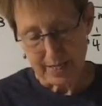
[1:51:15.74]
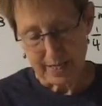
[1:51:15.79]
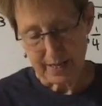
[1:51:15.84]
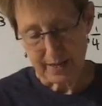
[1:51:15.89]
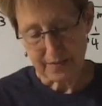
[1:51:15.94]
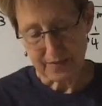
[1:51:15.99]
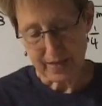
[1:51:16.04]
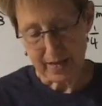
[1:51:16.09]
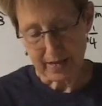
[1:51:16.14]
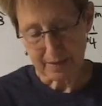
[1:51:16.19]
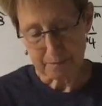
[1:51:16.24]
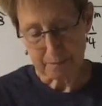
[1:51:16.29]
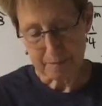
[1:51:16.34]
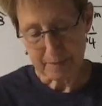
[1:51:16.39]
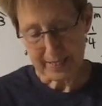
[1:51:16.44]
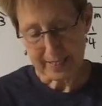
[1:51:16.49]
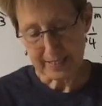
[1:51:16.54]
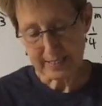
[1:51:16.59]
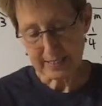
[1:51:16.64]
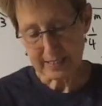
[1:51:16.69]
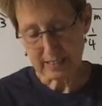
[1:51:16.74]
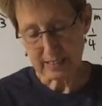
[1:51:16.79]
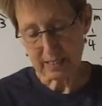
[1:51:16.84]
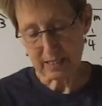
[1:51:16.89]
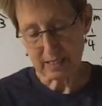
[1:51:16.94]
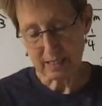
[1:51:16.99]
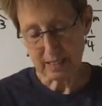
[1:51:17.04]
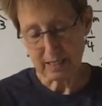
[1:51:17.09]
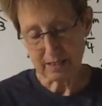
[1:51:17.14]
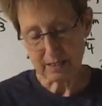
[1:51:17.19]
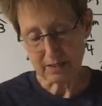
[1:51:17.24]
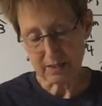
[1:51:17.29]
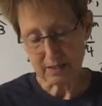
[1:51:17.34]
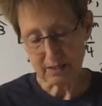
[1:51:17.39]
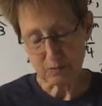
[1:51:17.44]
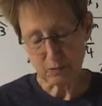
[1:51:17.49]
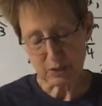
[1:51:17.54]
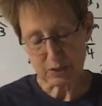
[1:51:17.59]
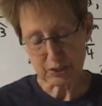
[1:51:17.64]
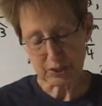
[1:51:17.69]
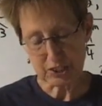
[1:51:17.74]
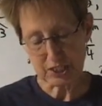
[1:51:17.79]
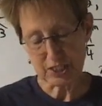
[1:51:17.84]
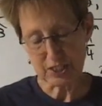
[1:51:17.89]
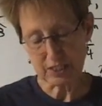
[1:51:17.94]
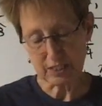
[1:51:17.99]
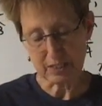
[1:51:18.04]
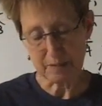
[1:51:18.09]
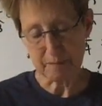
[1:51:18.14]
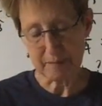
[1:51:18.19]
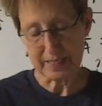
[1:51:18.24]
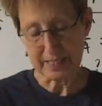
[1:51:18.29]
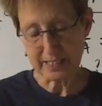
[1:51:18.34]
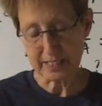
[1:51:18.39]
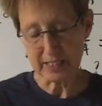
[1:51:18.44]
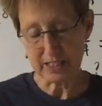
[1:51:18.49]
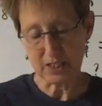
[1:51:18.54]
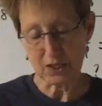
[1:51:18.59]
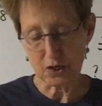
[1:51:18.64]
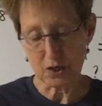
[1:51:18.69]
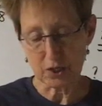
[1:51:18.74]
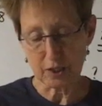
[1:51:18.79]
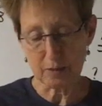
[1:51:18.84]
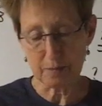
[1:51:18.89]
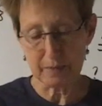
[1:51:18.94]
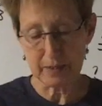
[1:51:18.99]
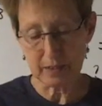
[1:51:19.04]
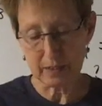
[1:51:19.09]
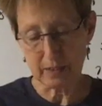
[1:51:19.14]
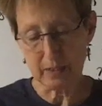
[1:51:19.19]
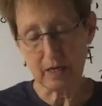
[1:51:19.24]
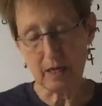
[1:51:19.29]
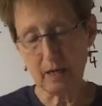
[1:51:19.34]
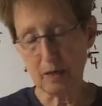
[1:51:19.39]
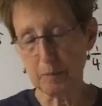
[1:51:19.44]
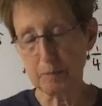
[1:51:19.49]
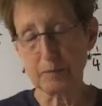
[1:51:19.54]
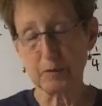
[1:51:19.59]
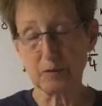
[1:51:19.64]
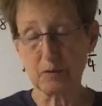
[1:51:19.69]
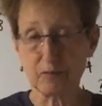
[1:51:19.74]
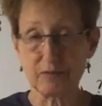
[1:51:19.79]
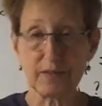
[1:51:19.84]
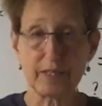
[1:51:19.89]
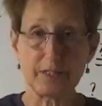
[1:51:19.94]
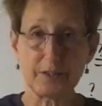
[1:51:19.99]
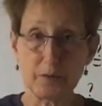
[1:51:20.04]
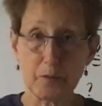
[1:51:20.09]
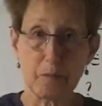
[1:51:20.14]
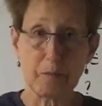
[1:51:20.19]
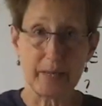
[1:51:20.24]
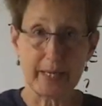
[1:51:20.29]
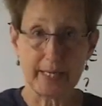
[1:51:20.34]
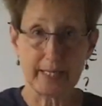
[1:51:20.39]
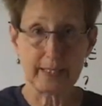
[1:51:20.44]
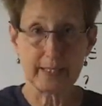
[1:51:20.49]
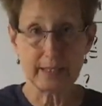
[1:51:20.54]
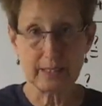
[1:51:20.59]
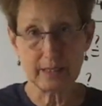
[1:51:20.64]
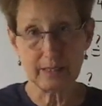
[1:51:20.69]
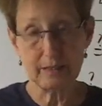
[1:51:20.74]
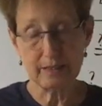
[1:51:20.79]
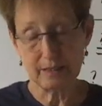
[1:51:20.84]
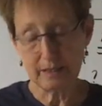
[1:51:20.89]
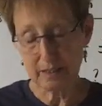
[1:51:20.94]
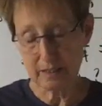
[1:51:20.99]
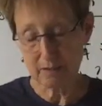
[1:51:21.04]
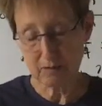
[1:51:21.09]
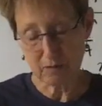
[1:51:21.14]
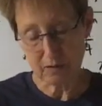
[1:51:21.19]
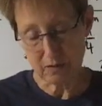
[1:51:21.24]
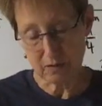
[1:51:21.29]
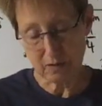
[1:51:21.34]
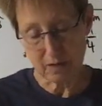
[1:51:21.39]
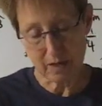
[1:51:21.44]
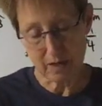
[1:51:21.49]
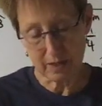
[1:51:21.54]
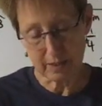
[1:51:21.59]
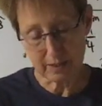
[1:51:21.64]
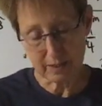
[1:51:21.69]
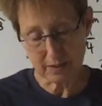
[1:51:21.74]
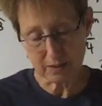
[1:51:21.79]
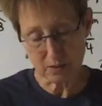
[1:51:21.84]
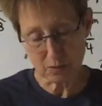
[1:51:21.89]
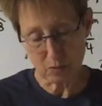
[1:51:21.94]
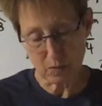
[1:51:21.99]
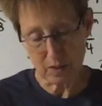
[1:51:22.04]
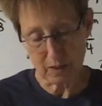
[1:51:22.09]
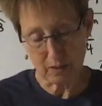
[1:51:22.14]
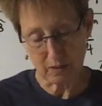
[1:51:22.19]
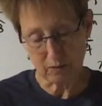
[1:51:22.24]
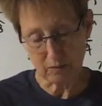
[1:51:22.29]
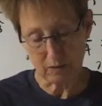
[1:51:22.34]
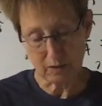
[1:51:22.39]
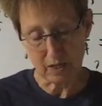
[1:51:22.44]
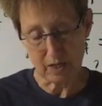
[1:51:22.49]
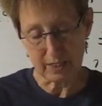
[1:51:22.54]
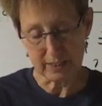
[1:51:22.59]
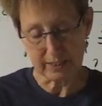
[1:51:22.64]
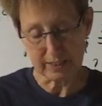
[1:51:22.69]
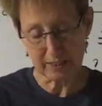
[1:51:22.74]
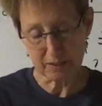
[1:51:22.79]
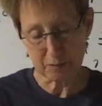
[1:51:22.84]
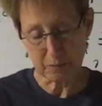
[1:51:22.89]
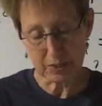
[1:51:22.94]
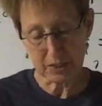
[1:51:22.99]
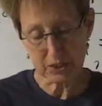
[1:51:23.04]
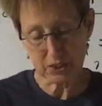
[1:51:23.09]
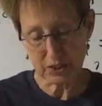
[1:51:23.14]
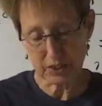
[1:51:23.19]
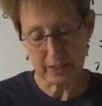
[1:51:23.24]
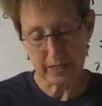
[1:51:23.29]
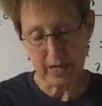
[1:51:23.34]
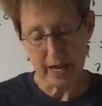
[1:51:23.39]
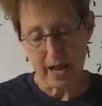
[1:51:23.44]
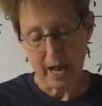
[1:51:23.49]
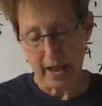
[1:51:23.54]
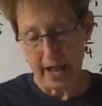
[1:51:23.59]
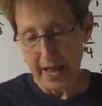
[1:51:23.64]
And that base, the restrictions on the base and the argument help you to find domain of a log as well, the log expression.